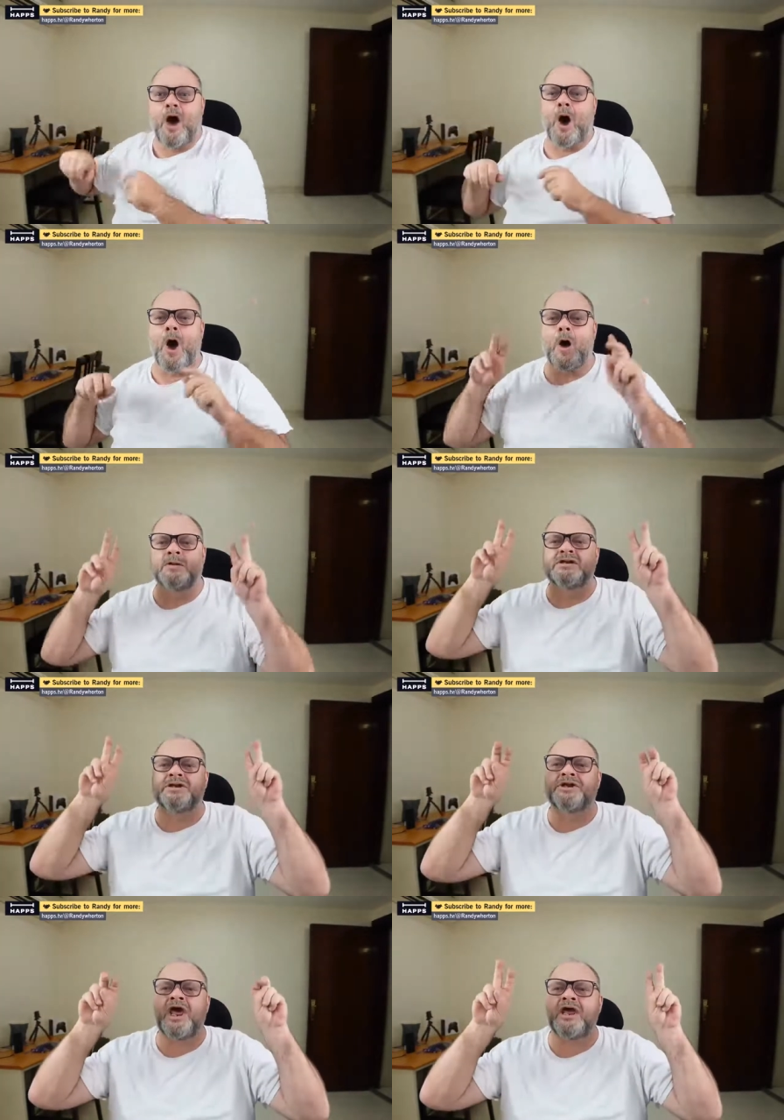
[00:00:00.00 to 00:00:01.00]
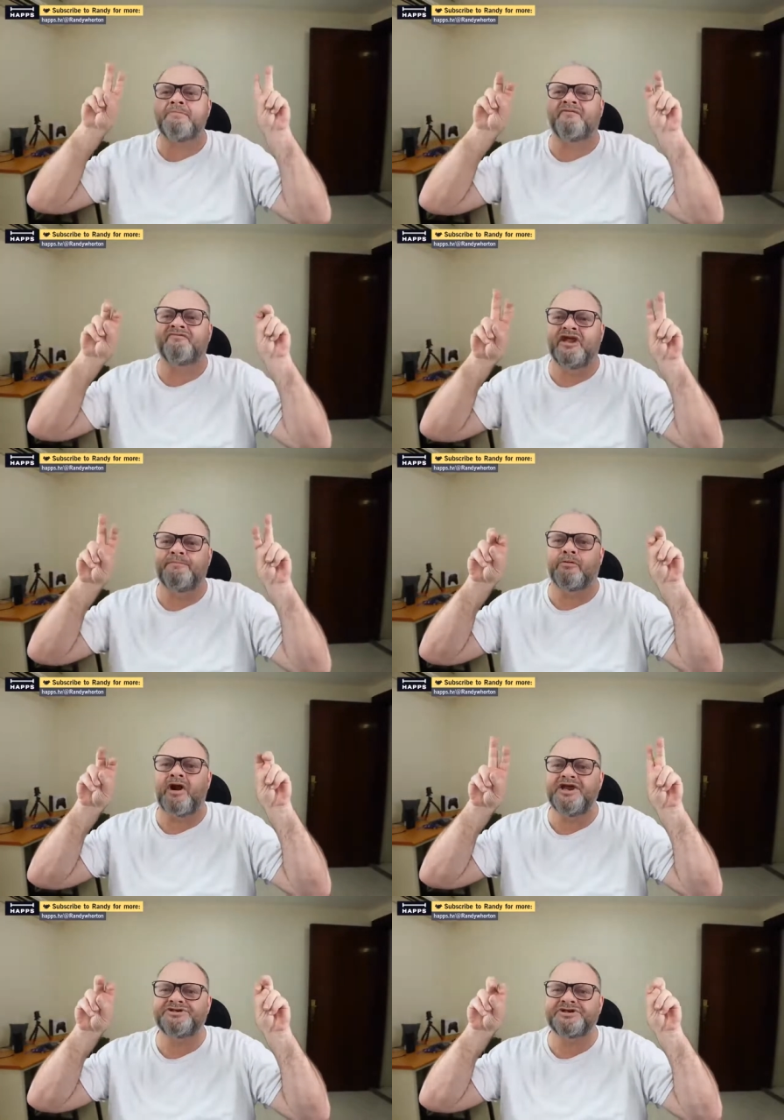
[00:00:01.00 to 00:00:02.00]
all in the name of
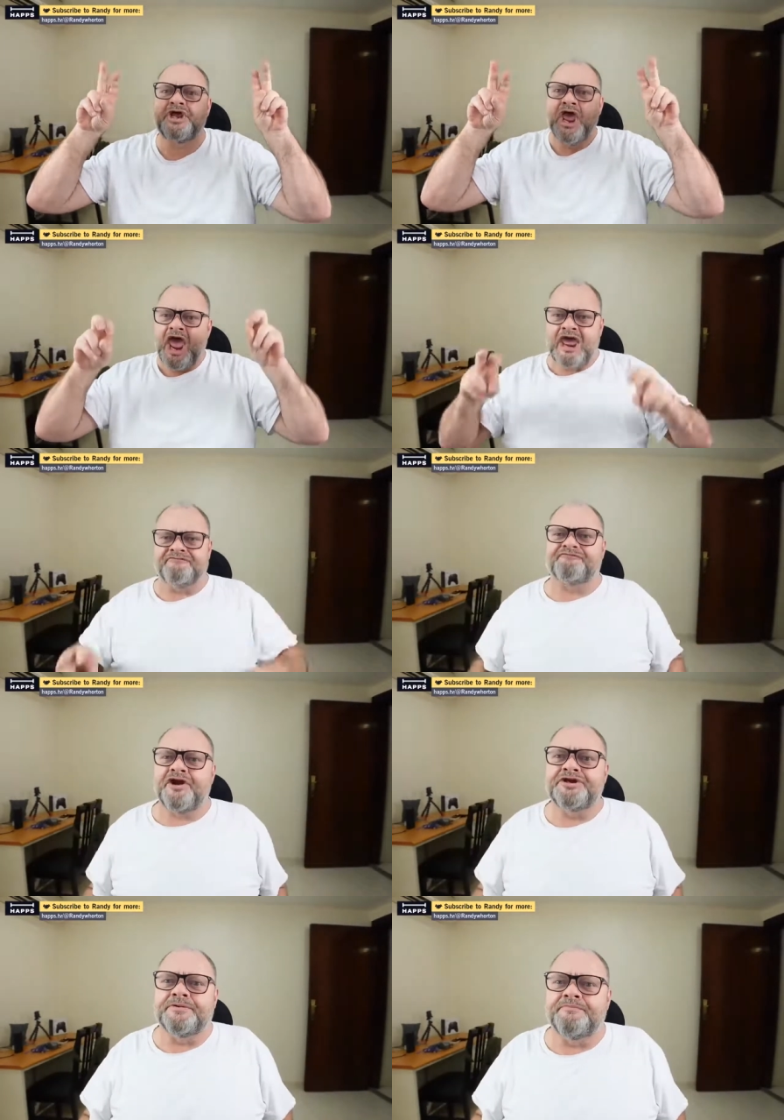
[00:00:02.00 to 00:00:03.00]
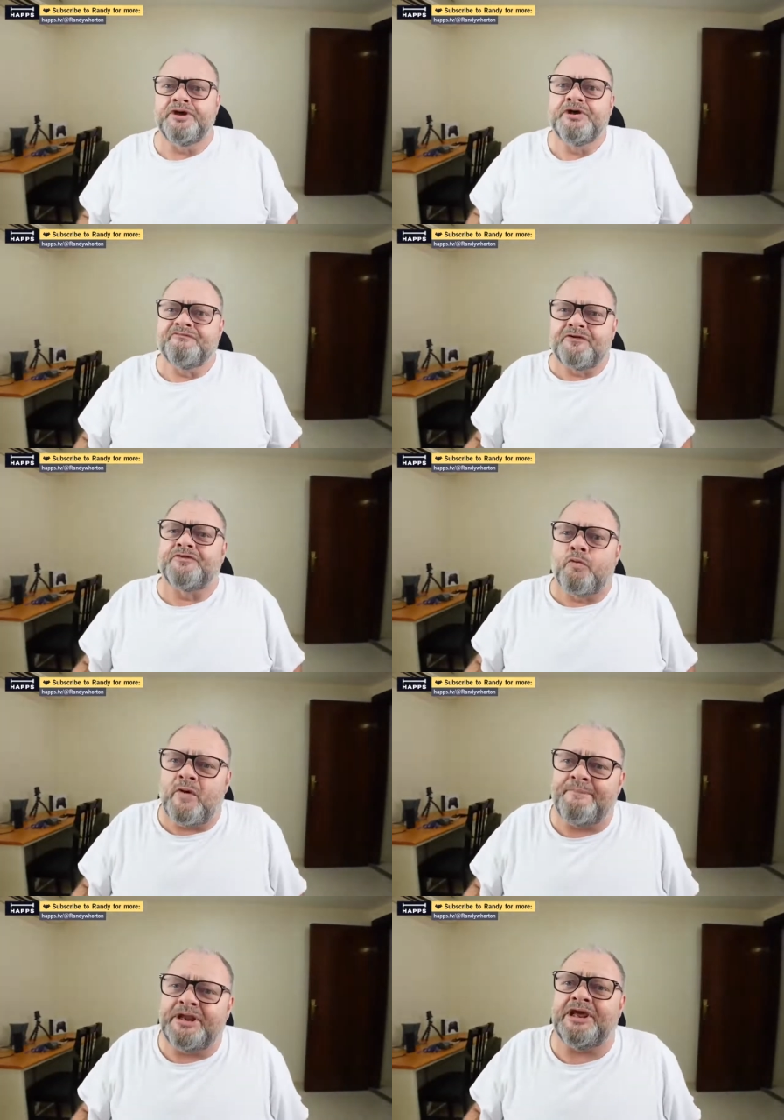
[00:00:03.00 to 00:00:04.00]
liberation and freedom for the
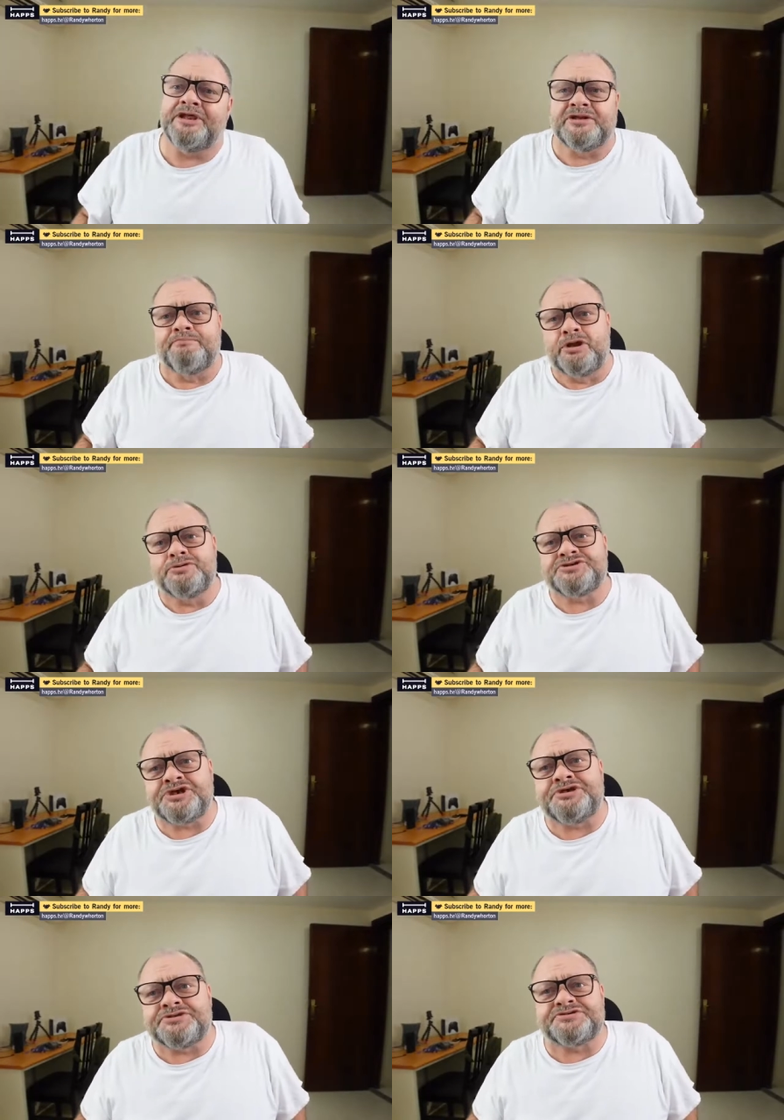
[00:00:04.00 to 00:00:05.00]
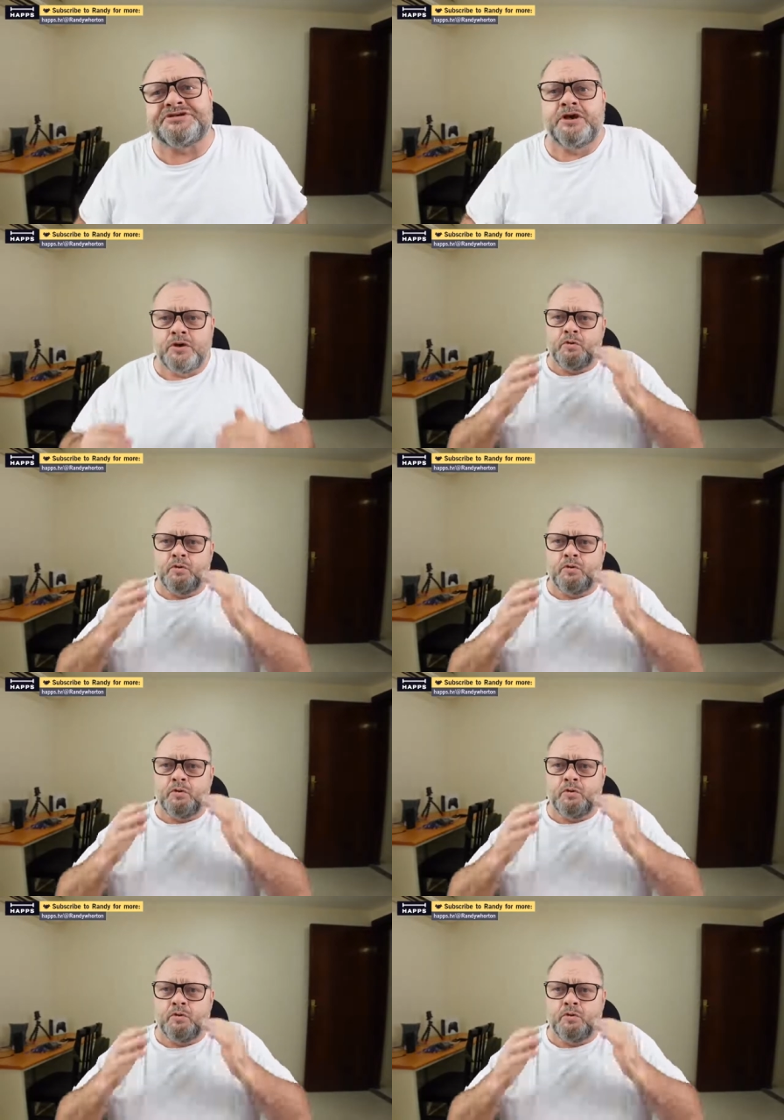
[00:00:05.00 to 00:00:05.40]
women in the blue sheets.